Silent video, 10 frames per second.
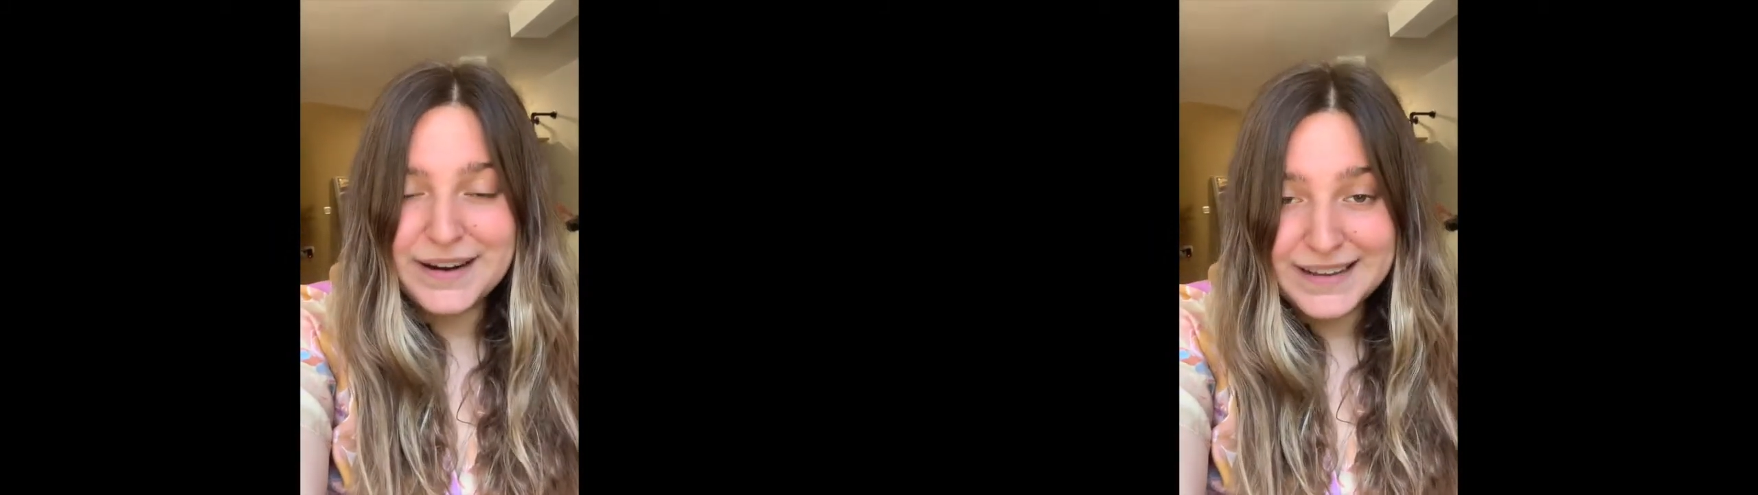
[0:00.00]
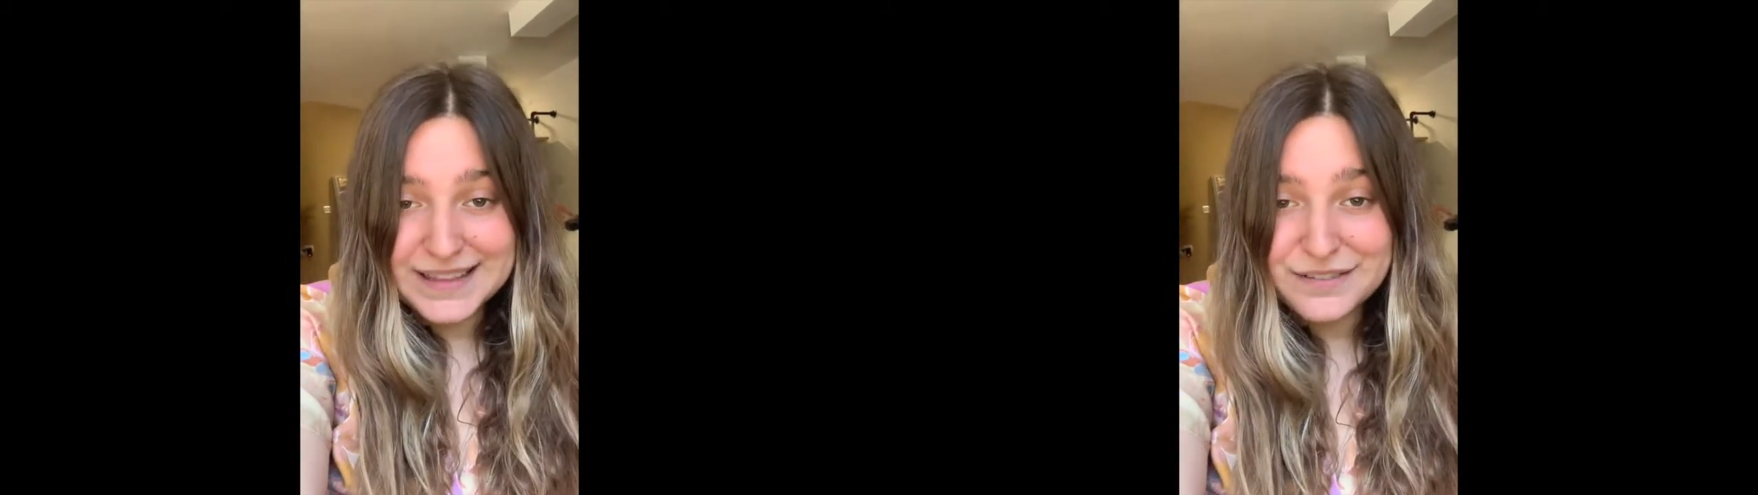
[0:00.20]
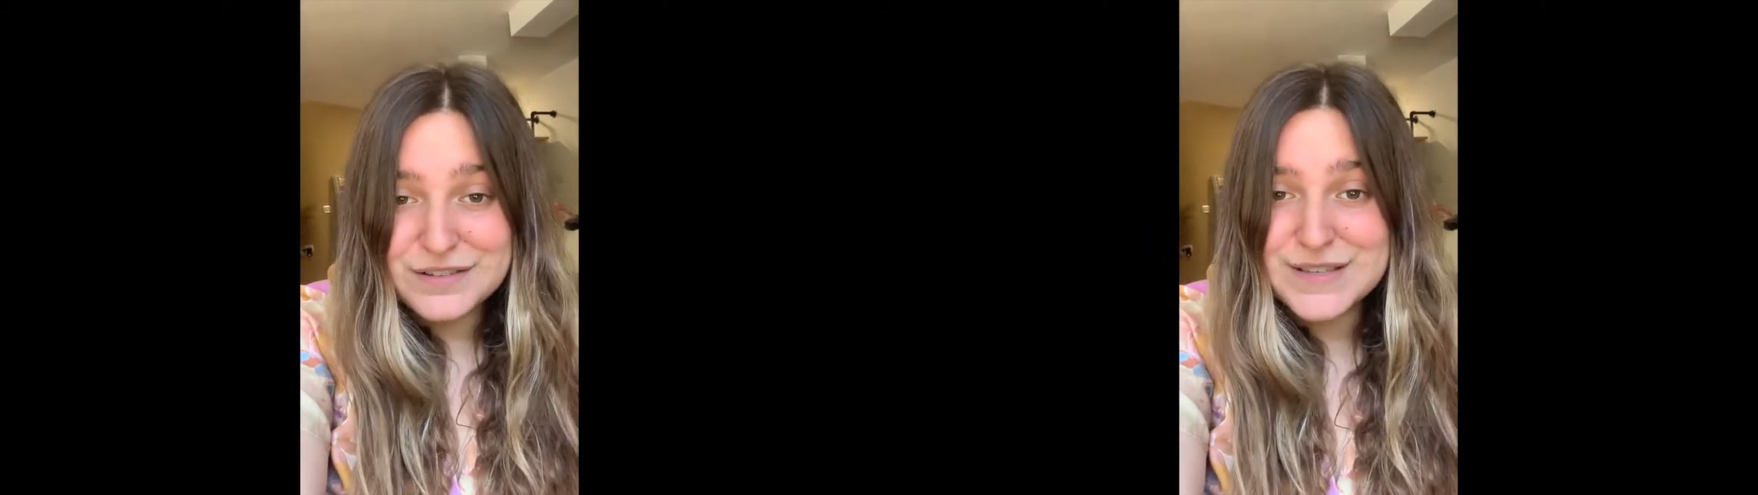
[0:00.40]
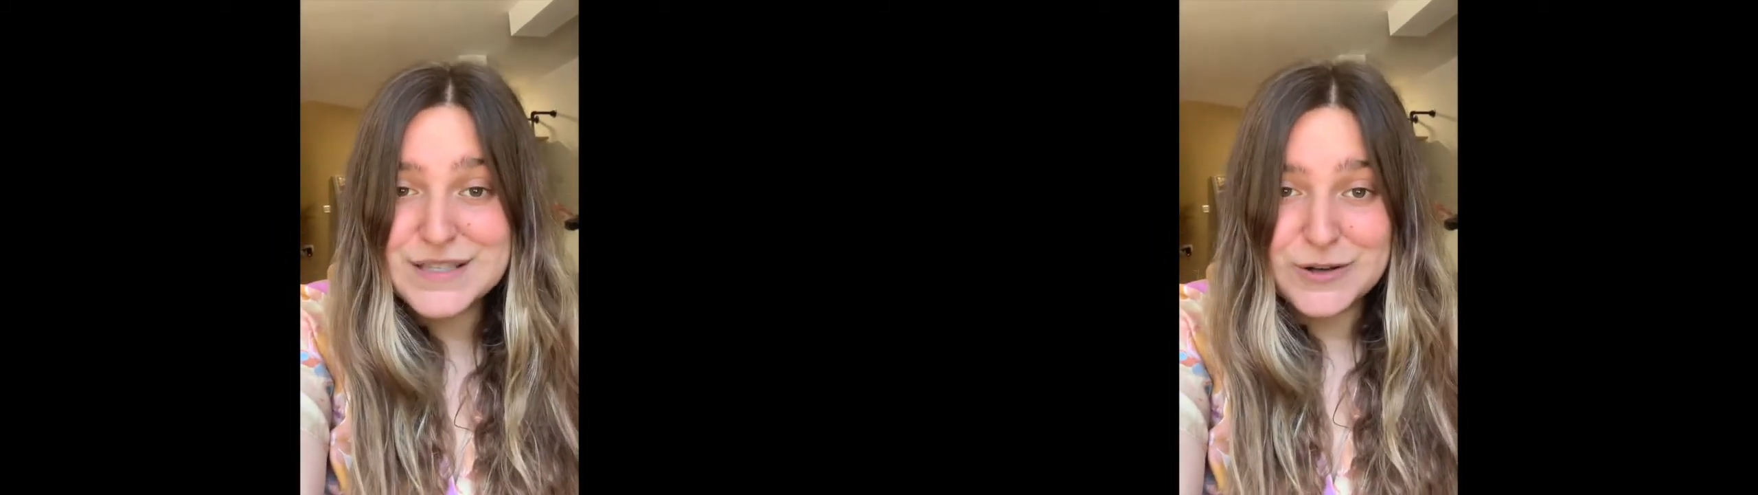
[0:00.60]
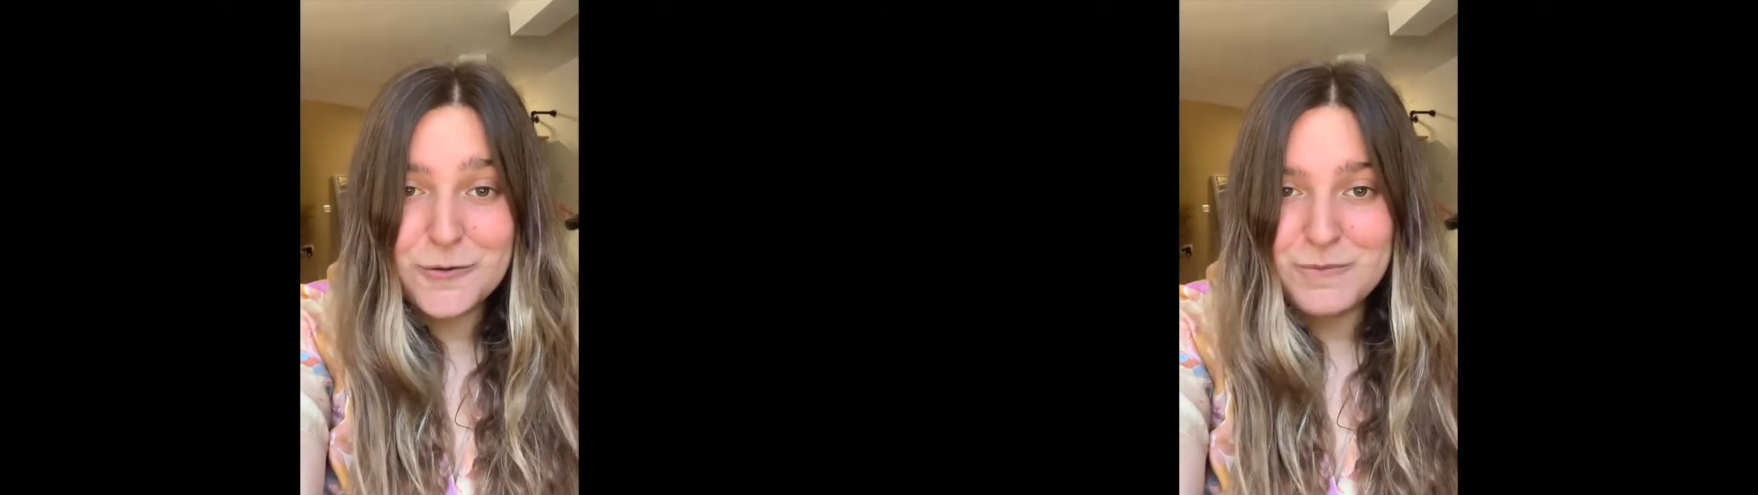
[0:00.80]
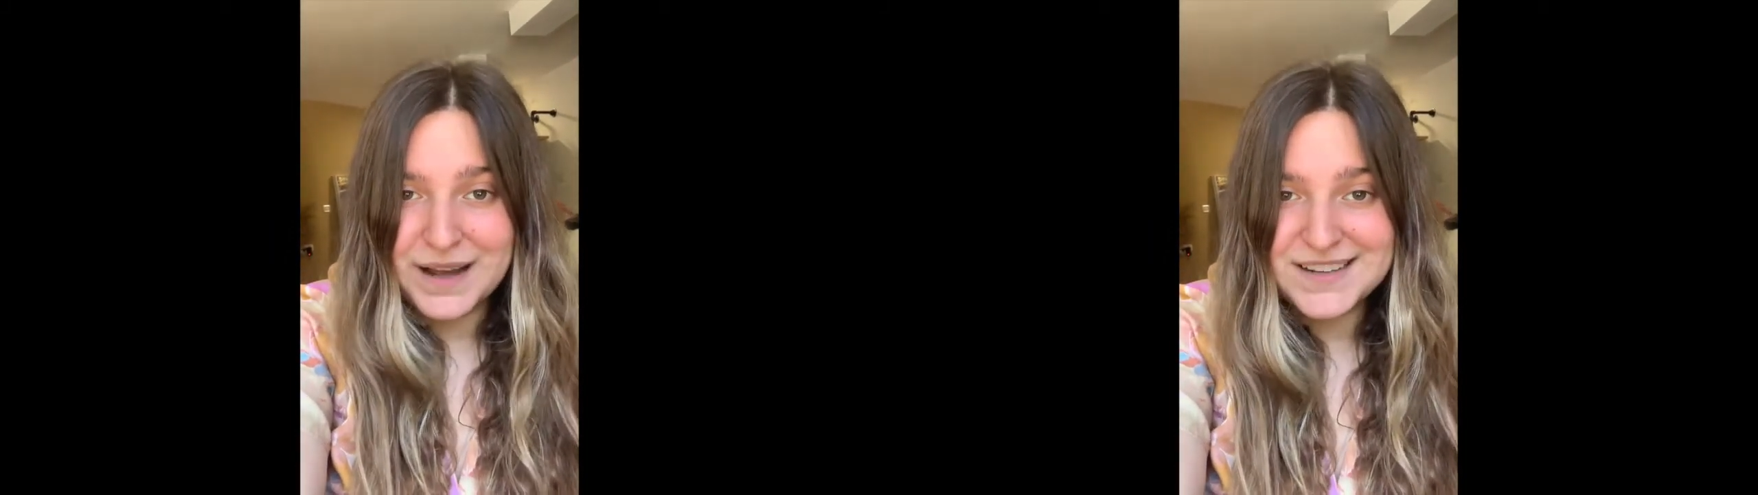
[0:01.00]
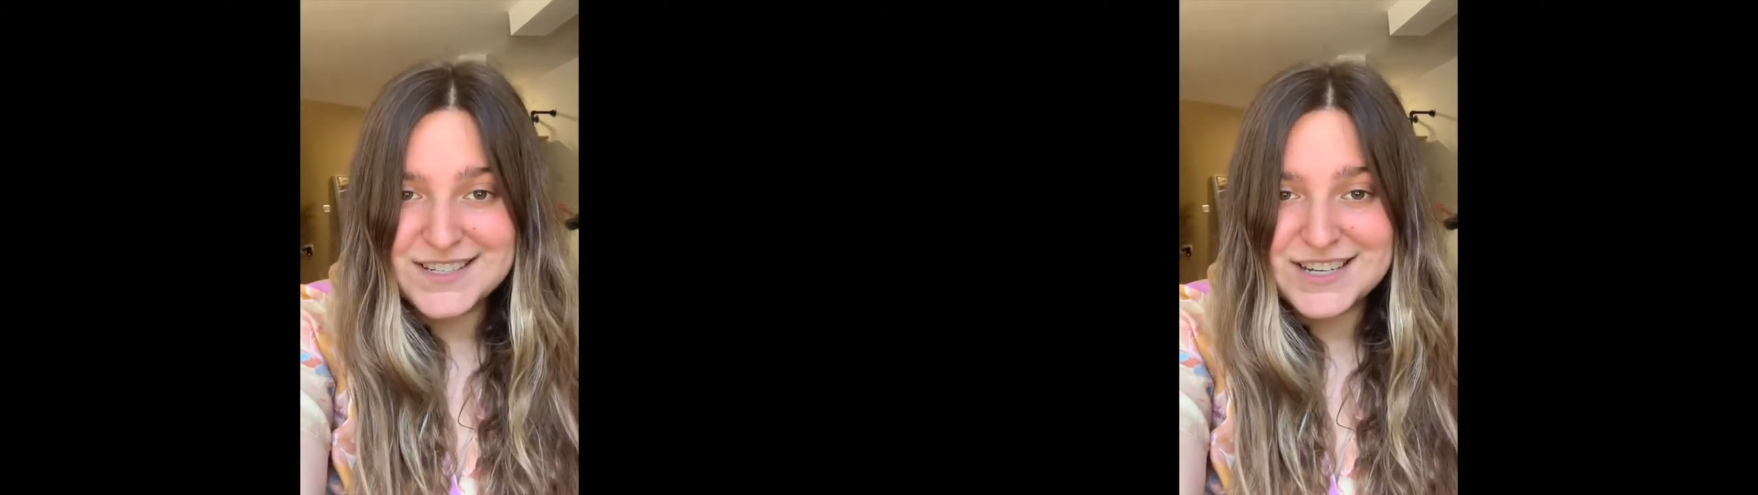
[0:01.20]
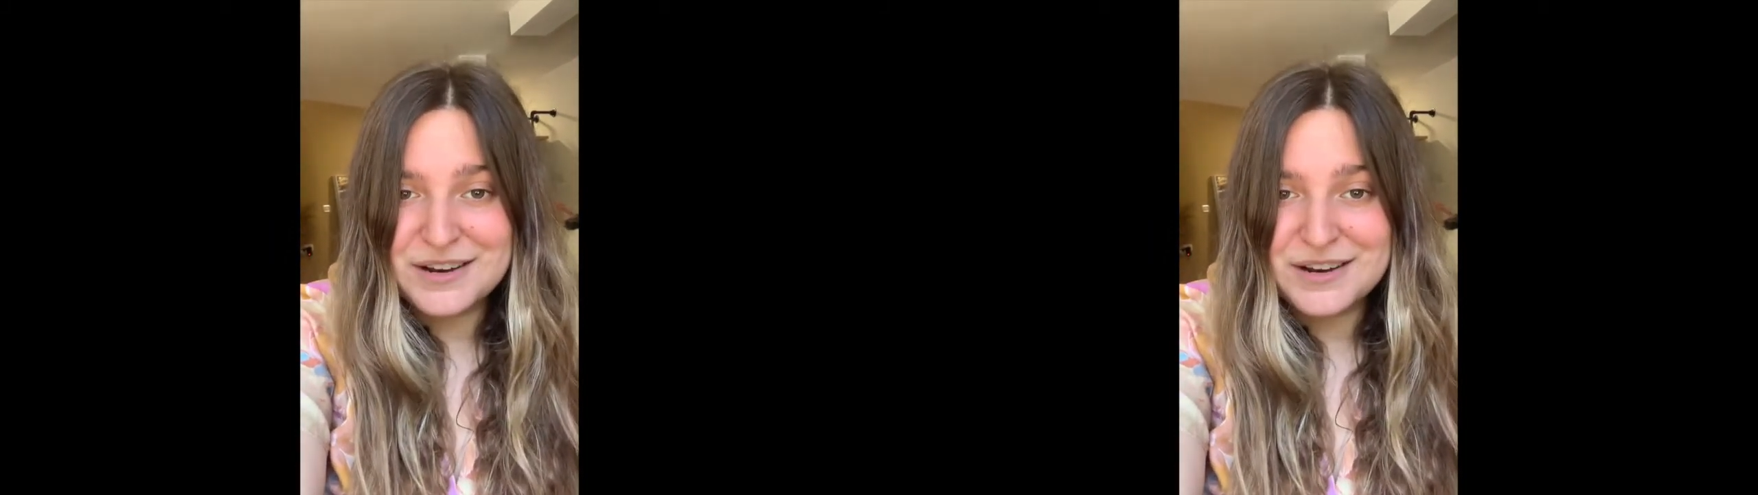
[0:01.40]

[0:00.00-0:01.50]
I love you so much.